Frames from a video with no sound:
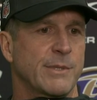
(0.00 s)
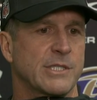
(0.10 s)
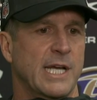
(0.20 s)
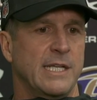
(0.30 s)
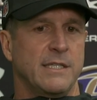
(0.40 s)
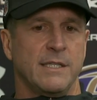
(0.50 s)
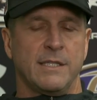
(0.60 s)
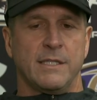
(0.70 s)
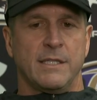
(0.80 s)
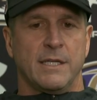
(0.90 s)
but I'm excited
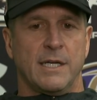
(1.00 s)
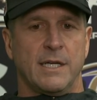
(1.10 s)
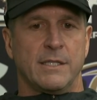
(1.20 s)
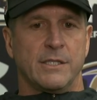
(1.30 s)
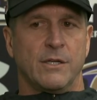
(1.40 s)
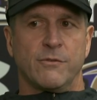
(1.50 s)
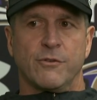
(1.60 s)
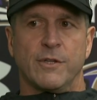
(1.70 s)
uh, you know,